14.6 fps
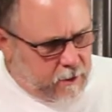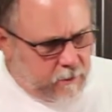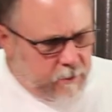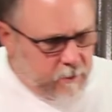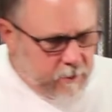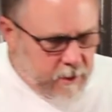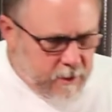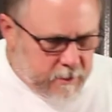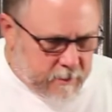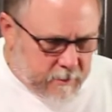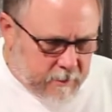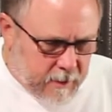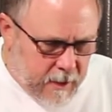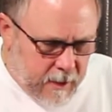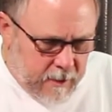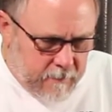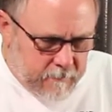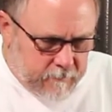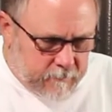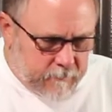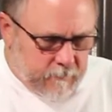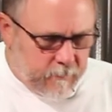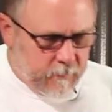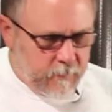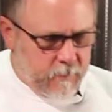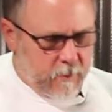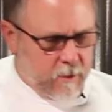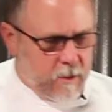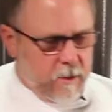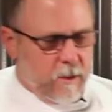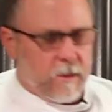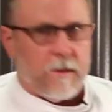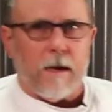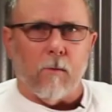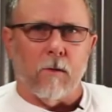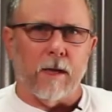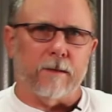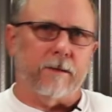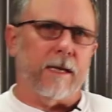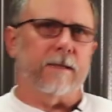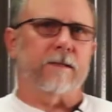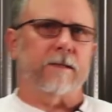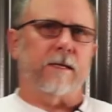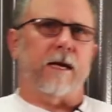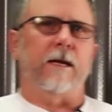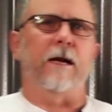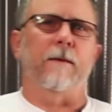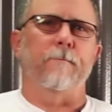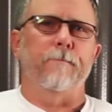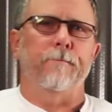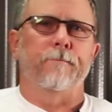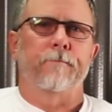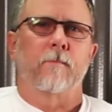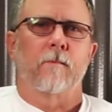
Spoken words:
in there nice and tight. Now we'll let that set up.